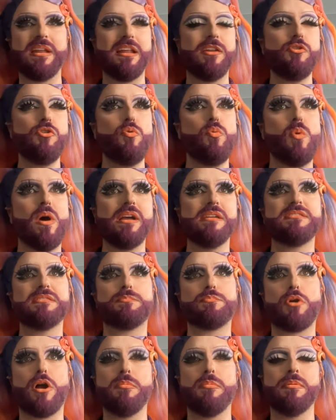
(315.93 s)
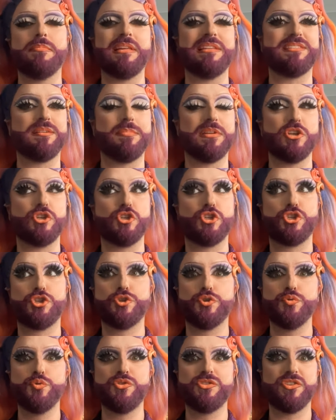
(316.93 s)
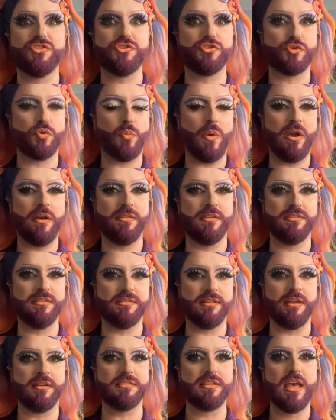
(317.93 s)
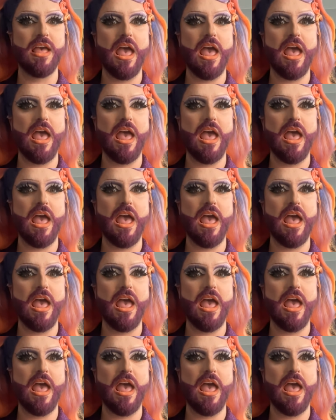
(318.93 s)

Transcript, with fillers: I don't know why it's a problem that somebody chooses to wear these things